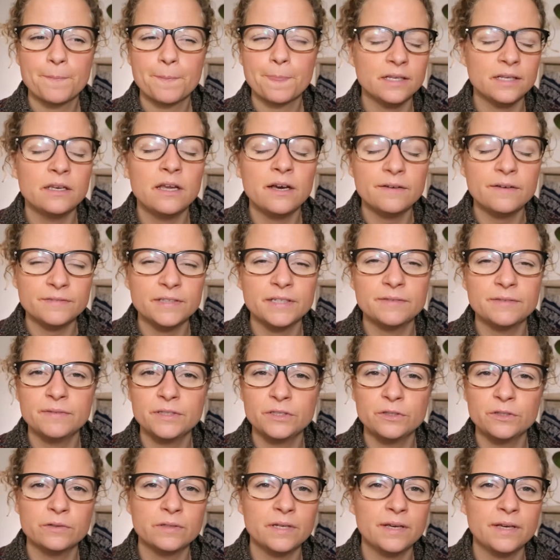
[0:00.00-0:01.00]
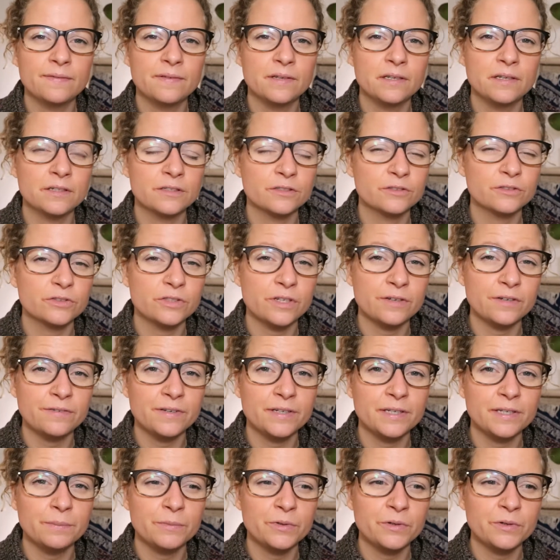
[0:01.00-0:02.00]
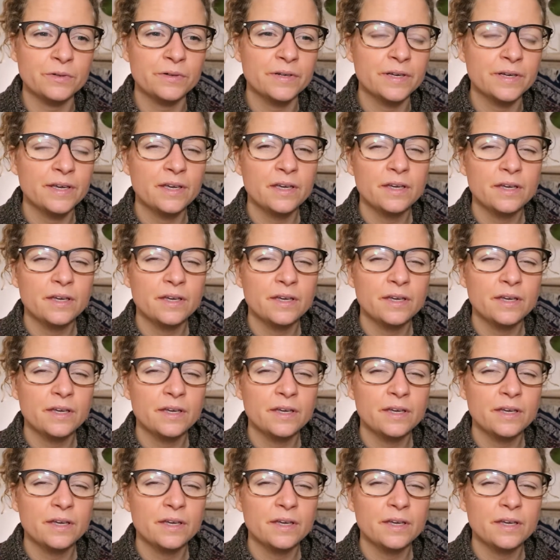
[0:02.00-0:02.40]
I love that we don't have a lot of stuff anymore.